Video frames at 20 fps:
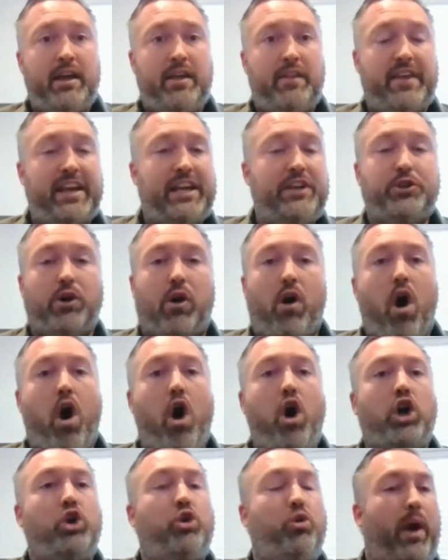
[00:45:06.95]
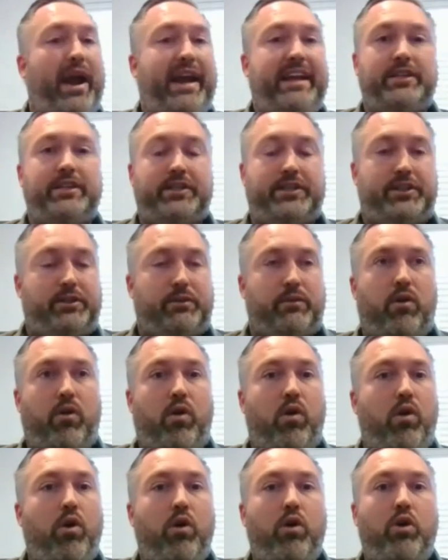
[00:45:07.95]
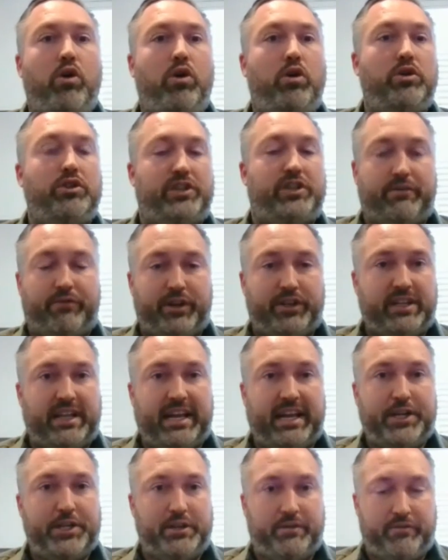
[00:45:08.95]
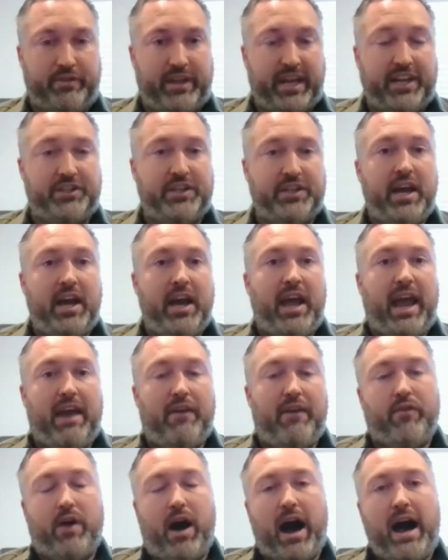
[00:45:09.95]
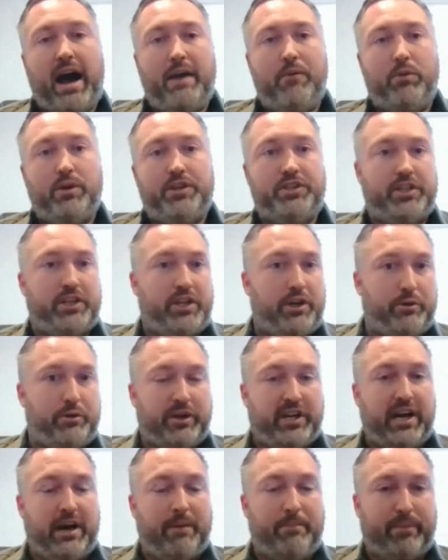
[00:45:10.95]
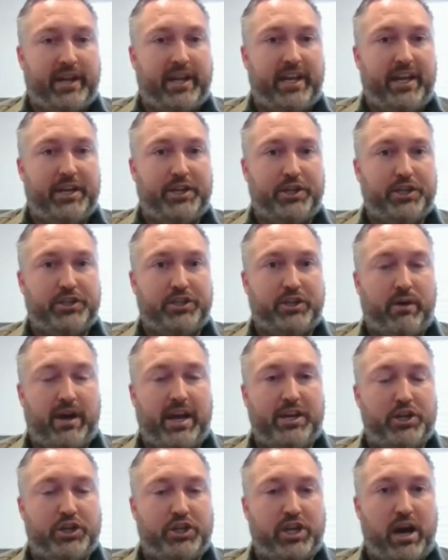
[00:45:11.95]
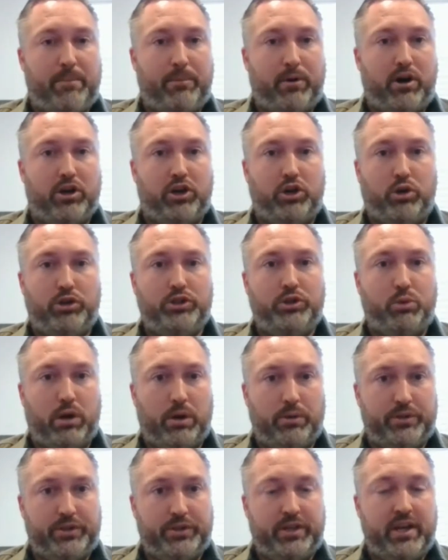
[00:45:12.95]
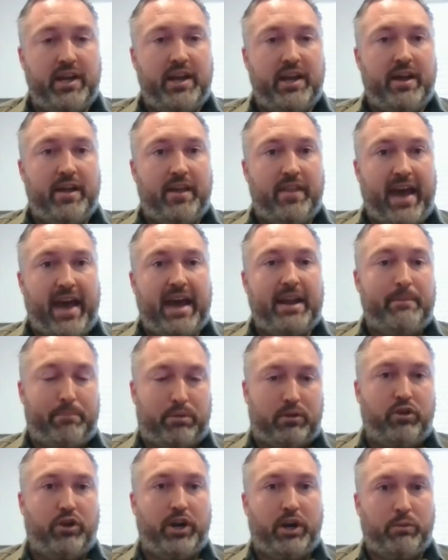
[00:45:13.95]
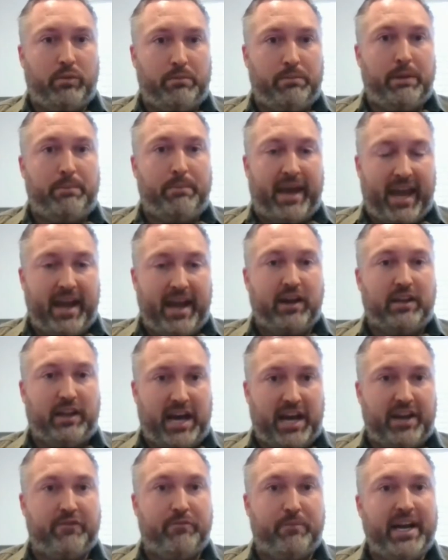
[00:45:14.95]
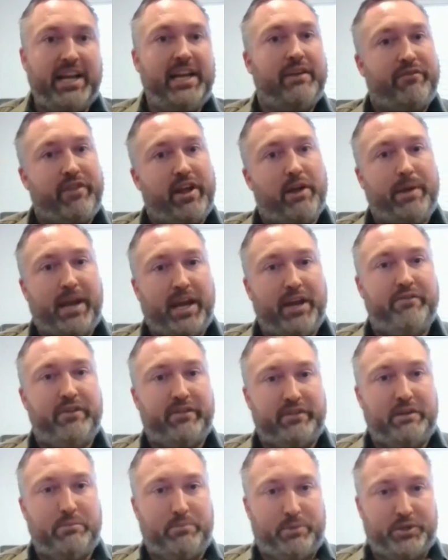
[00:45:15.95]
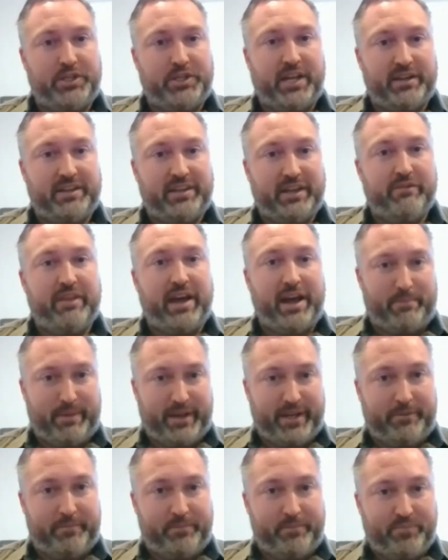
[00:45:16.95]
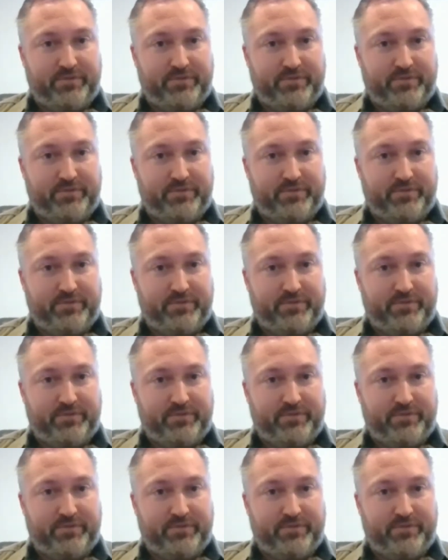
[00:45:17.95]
These all equate to a whole different selection of things. If I was to go to a company and just go ahead and shop all gold quotes, that employer would be paying a lot of money if they're paying 50% of that bill.